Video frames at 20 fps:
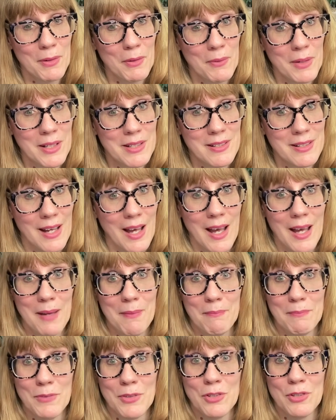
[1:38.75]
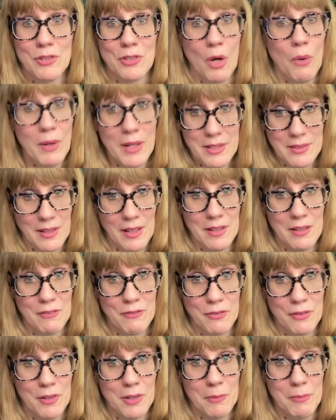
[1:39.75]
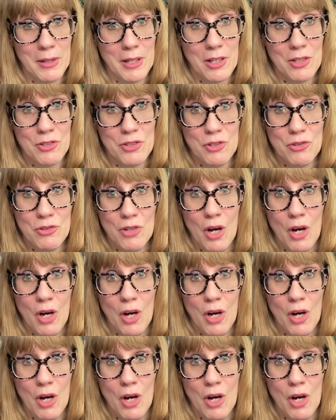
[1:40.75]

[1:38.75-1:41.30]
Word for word: which I'm so excited for because you